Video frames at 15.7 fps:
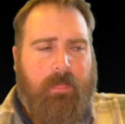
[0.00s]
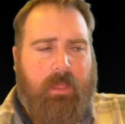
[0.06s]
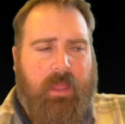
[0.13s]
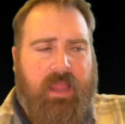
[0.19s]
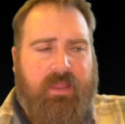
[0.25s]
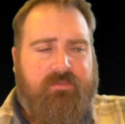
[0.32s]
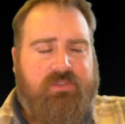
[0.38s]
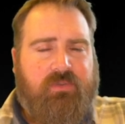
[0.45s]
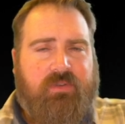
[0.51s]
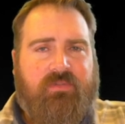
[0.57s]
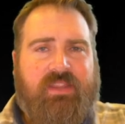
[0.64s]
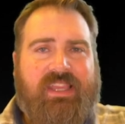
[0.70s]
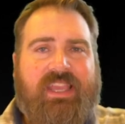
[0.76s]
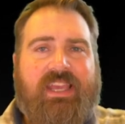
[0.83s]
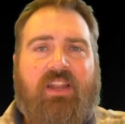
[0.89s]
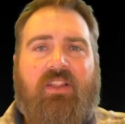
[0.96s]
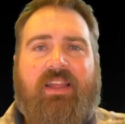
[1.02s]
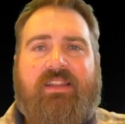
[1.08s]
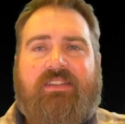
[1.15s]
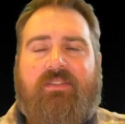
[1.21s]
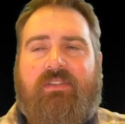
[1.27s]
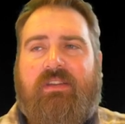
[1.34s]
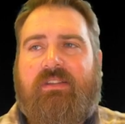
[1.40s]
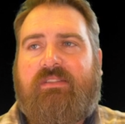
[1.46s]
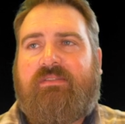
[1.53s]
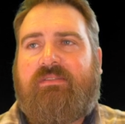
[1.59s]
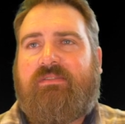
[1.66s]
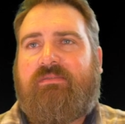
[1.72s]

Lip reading: have sort of the intellect of a